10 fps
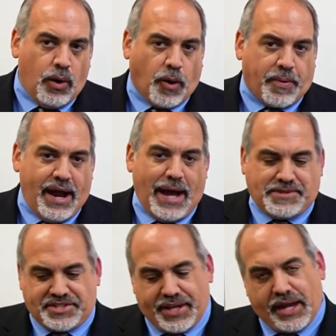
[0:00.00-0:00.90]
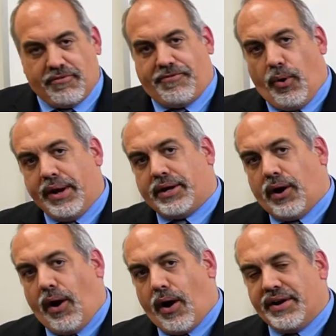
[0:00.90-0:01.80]
or perhaps it's to get a FOID
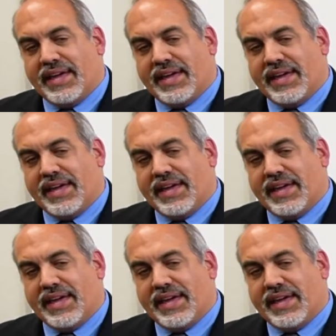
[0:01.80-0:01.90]
card.